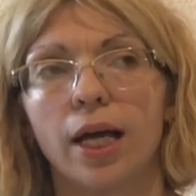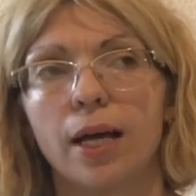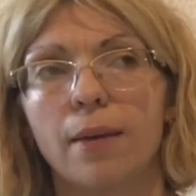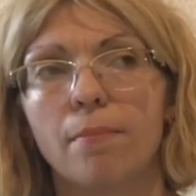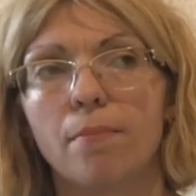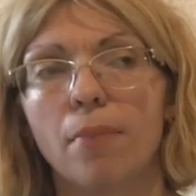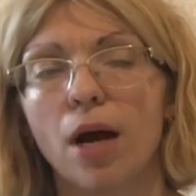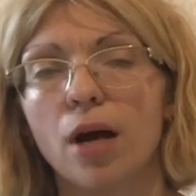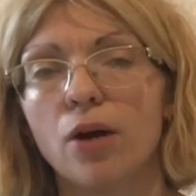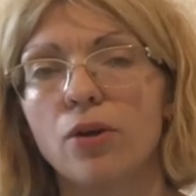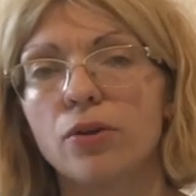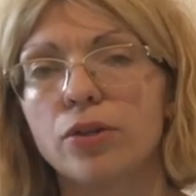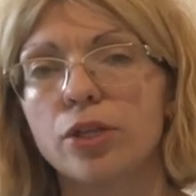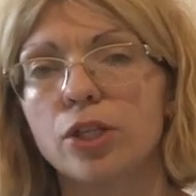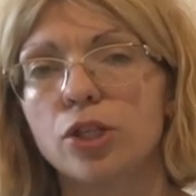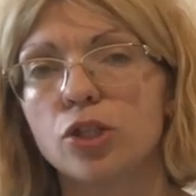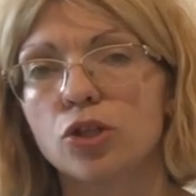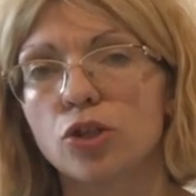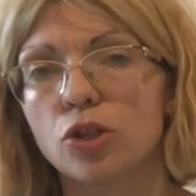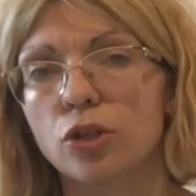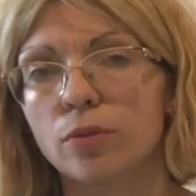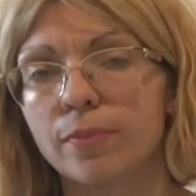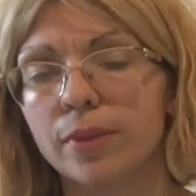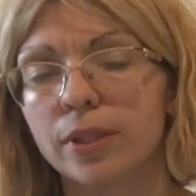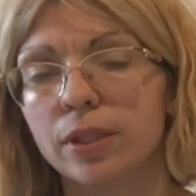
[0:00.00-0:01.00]
About the
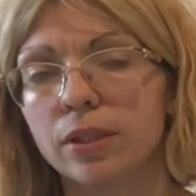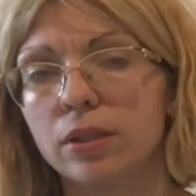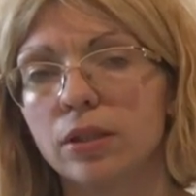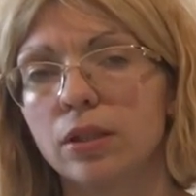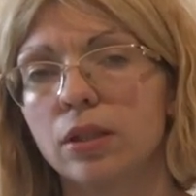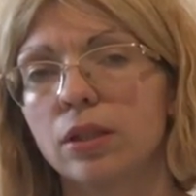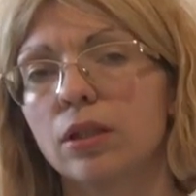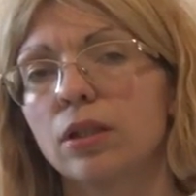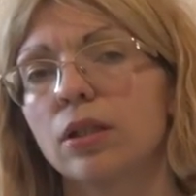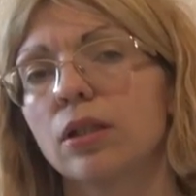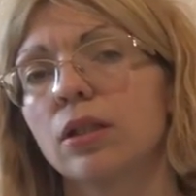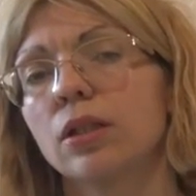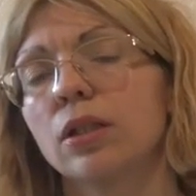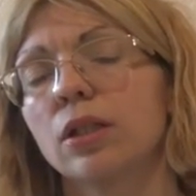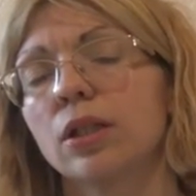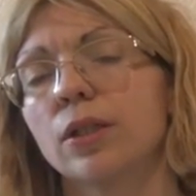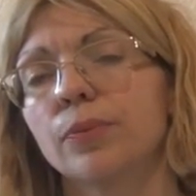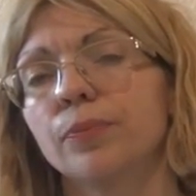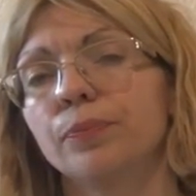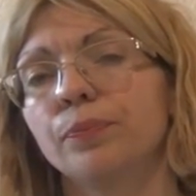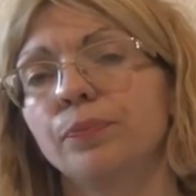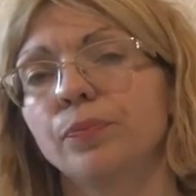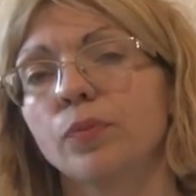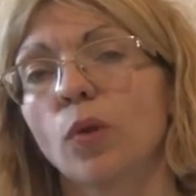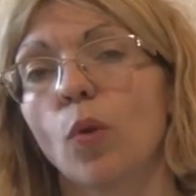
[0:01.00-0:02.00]
German
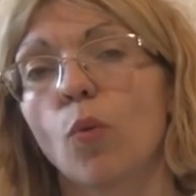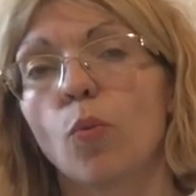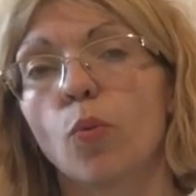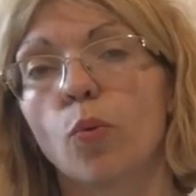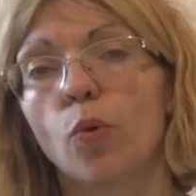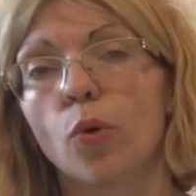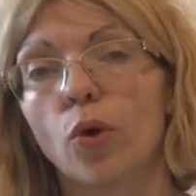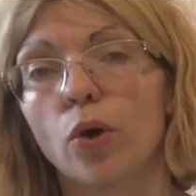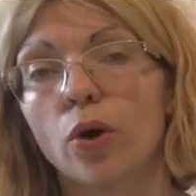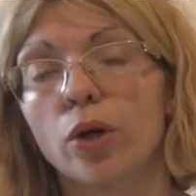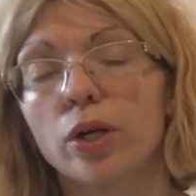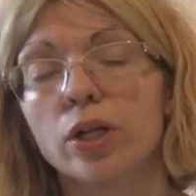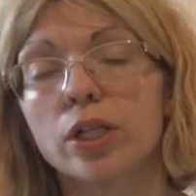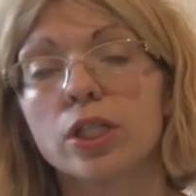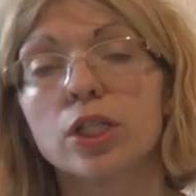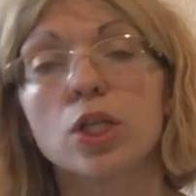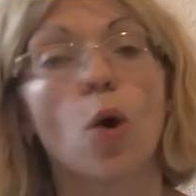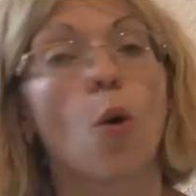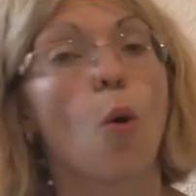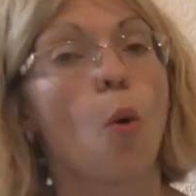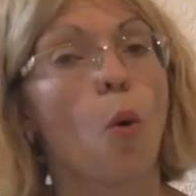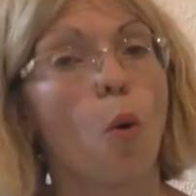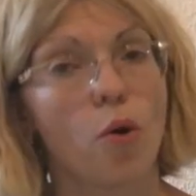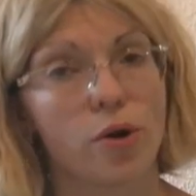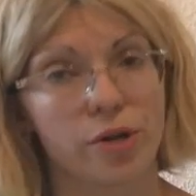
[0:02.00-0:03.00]
word
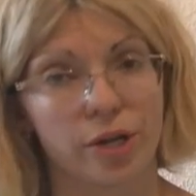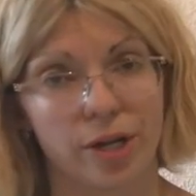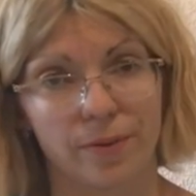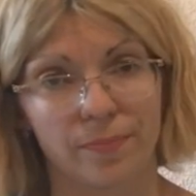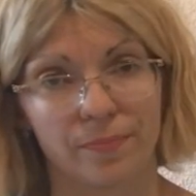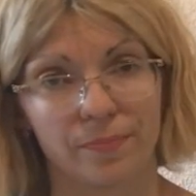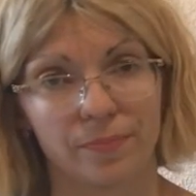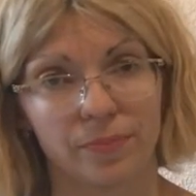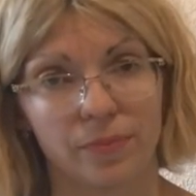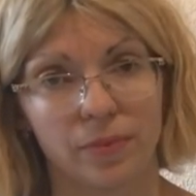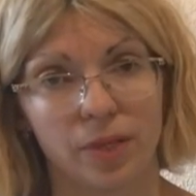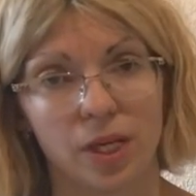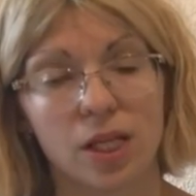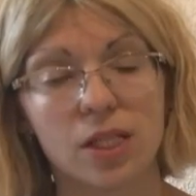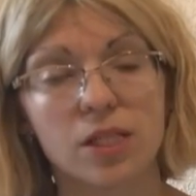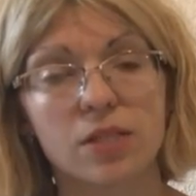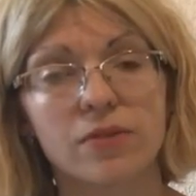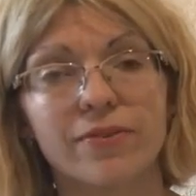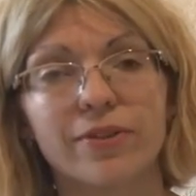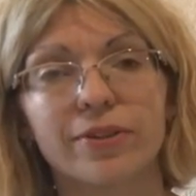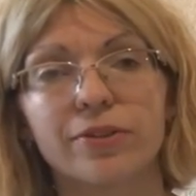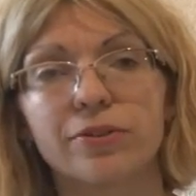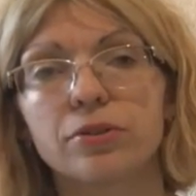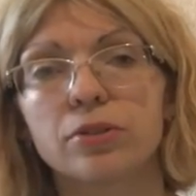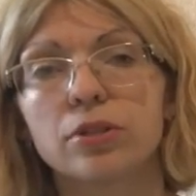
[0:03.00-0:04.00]
order, it's
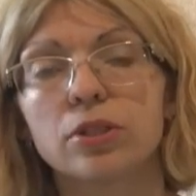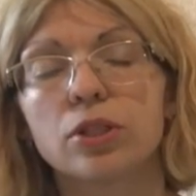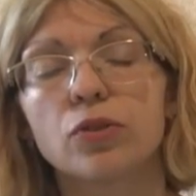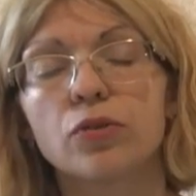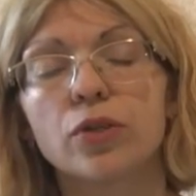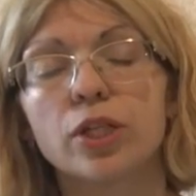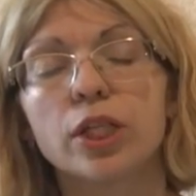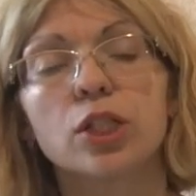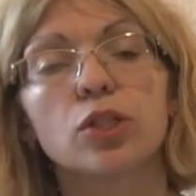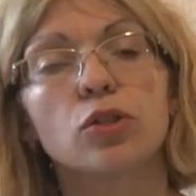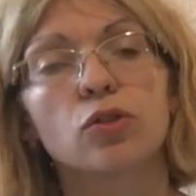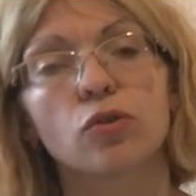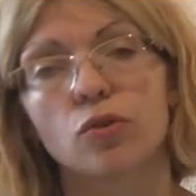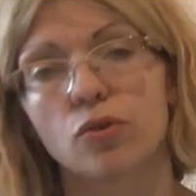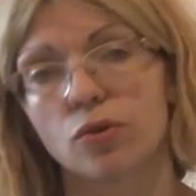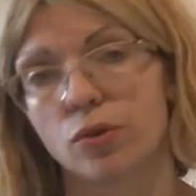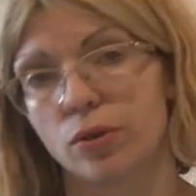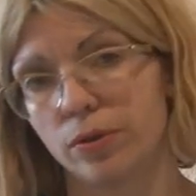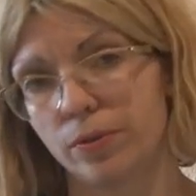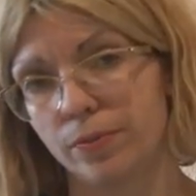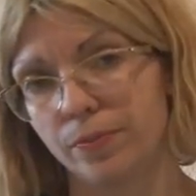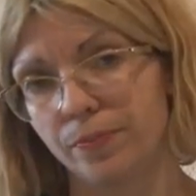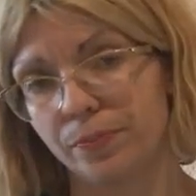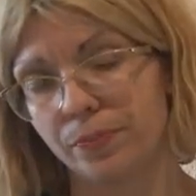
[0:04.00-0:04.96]
a very strict rule